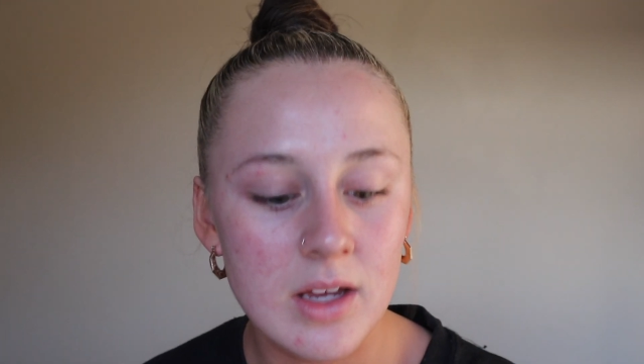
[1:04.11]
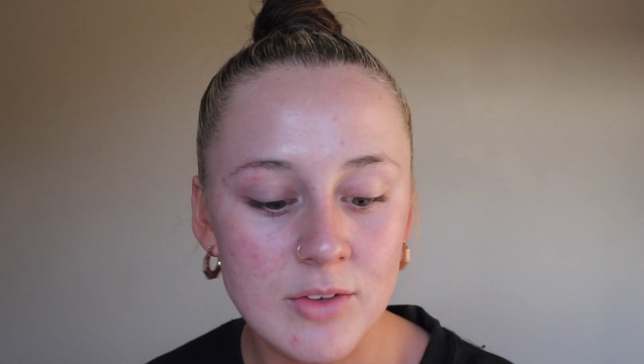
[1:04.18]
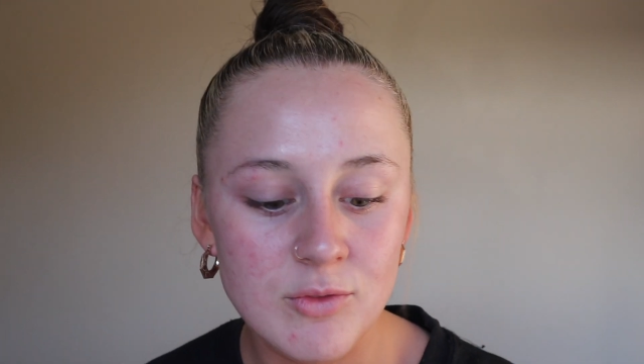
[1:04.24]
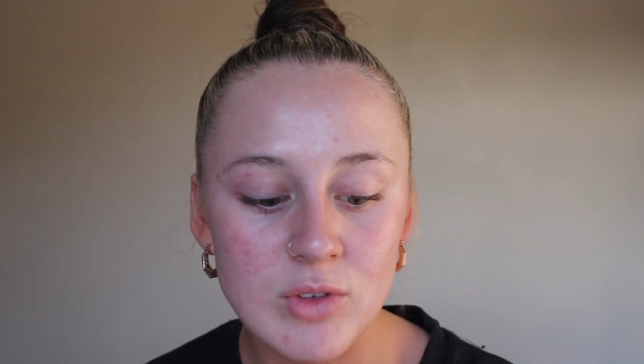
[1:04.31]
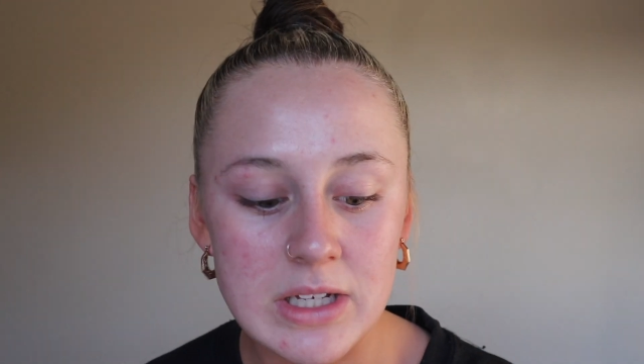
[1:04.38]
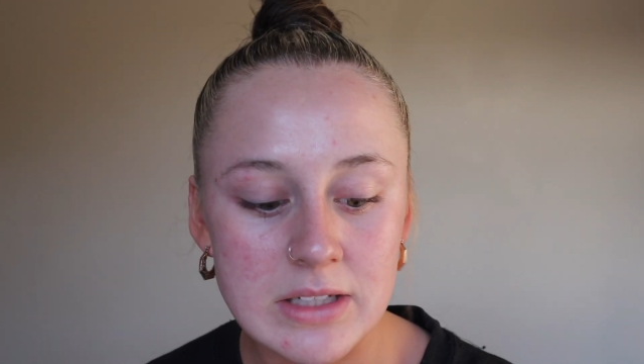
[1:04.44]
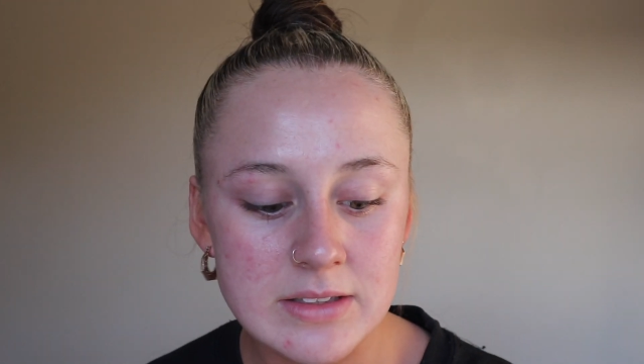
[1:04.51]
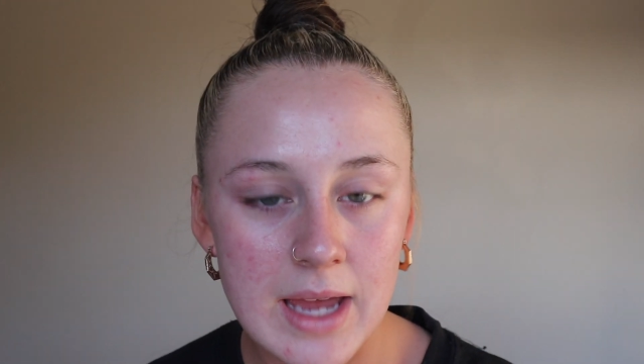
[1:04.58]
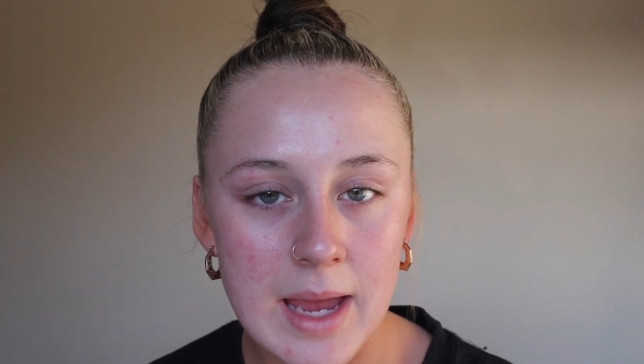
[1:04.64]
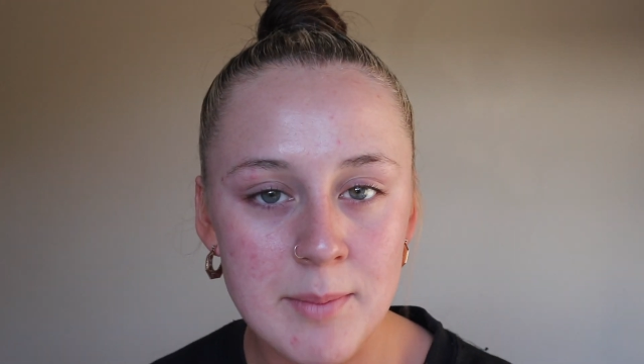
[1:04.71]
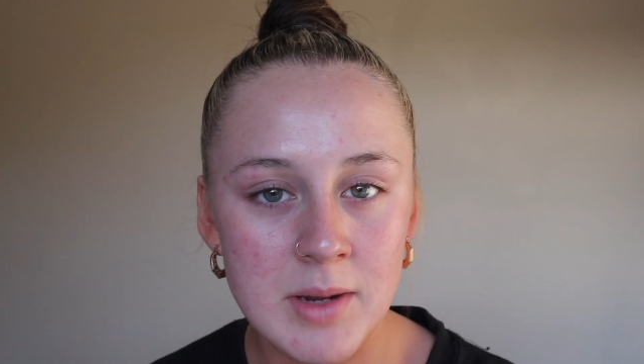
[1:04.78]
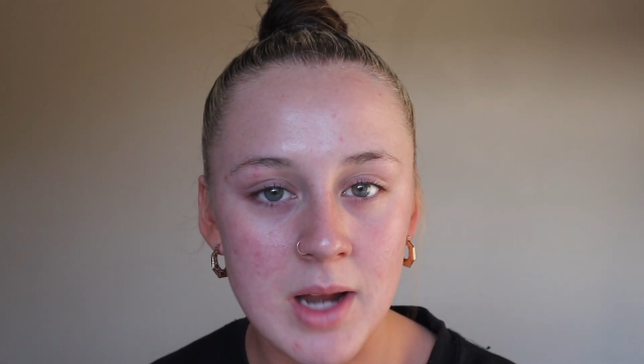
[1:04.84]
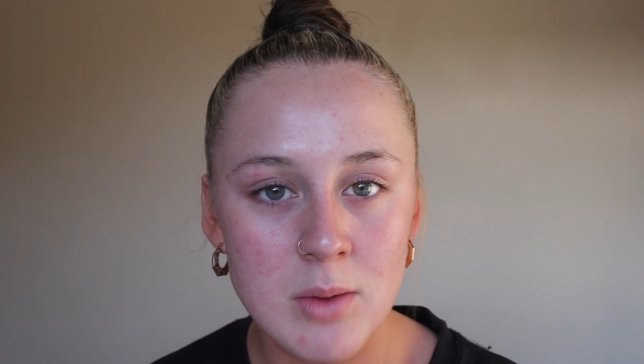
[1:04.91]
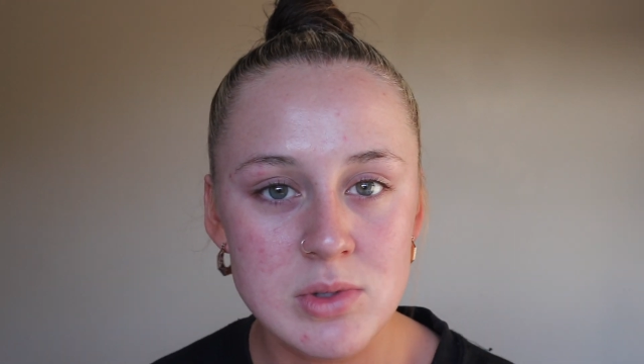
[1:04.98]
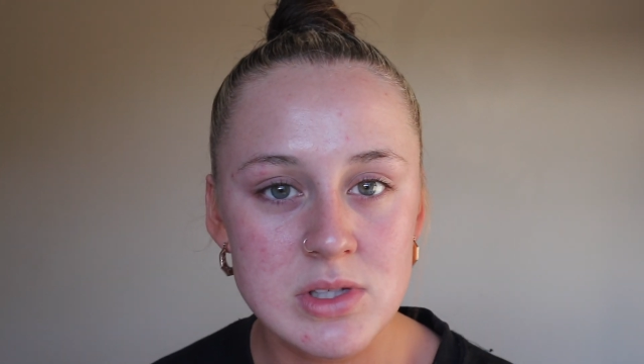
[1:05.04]
in real time
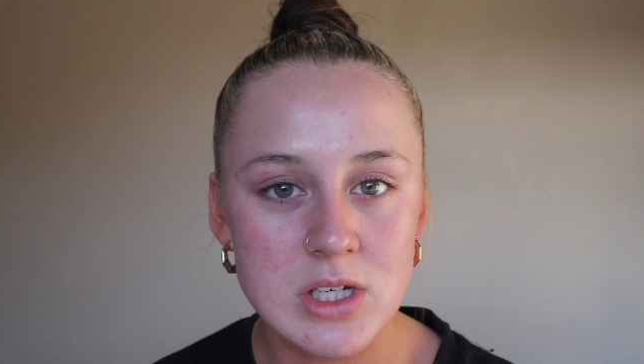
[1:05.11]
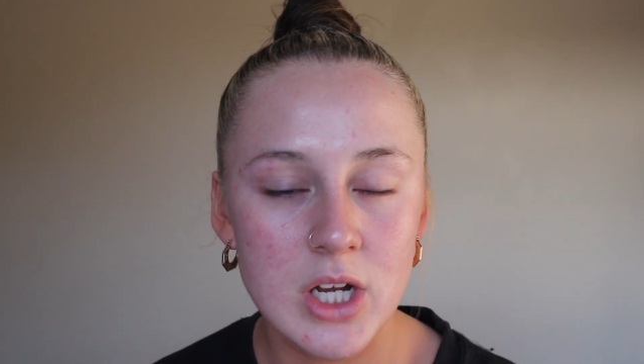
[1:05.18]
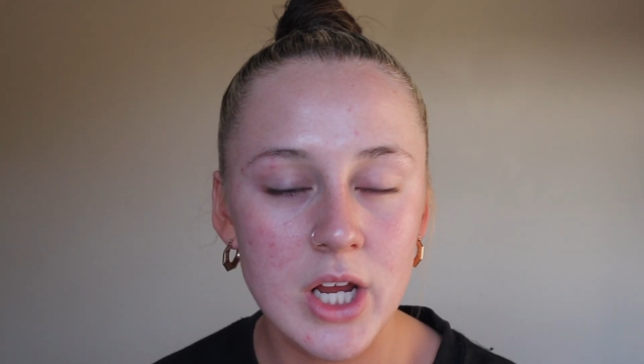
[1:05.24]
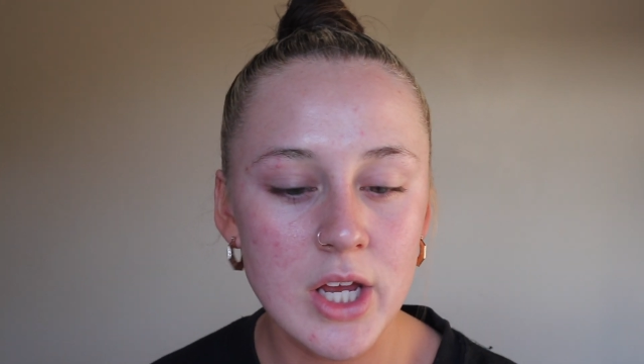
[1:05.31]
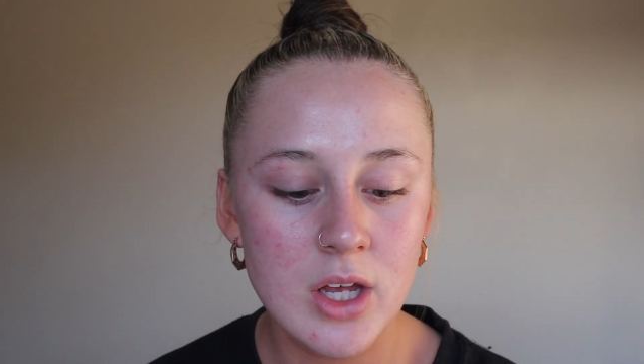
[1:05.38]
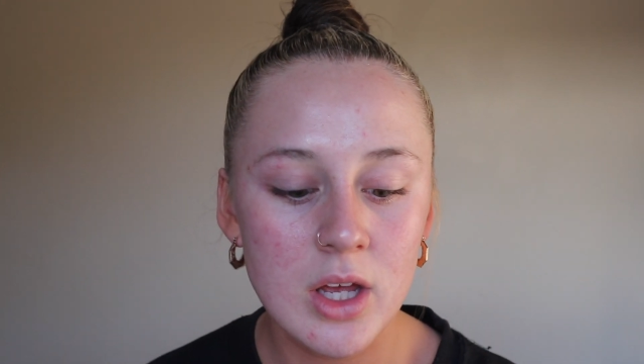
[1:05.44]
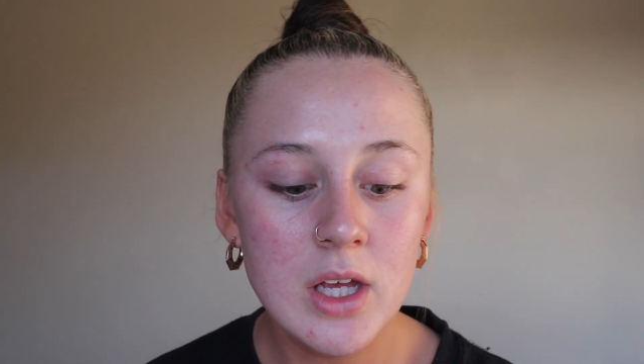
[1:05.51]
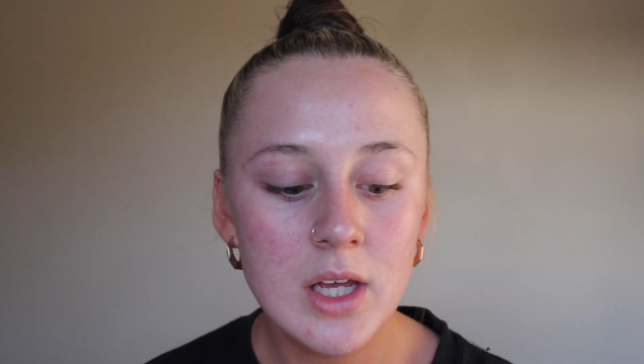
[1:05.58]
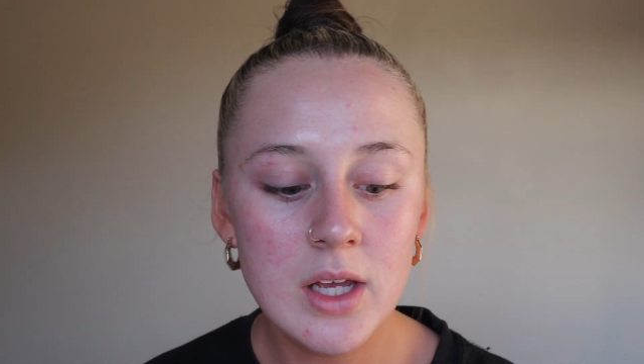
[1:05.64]
and I was going out,